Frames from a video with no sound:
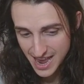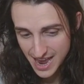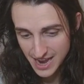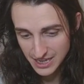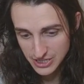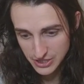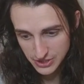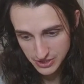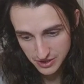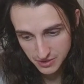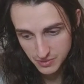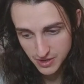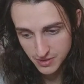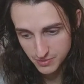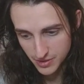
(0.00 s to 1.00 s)
It's just going
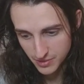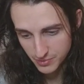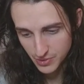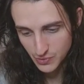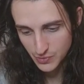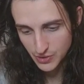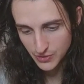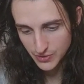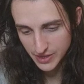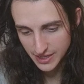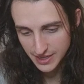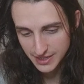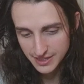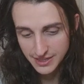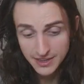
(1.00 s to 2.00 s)
to be a bumpy road
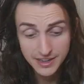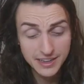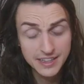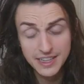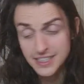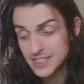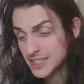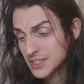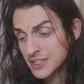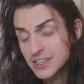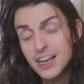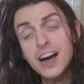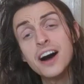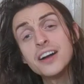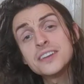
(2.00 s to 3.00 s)
getting there, and that's
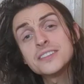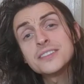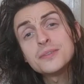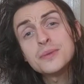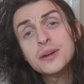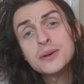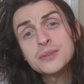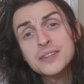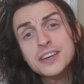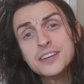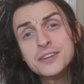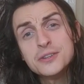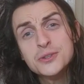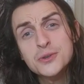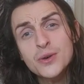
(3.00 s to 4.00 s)
honestly what I was kind
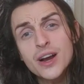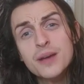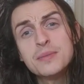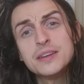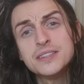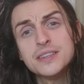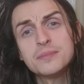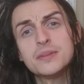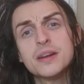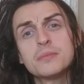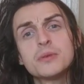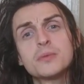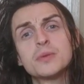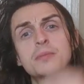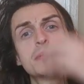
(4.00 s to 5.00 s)
of describing
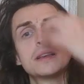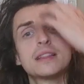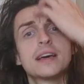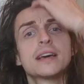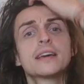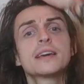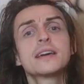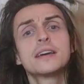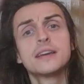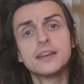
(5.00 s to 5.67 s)
September would be like.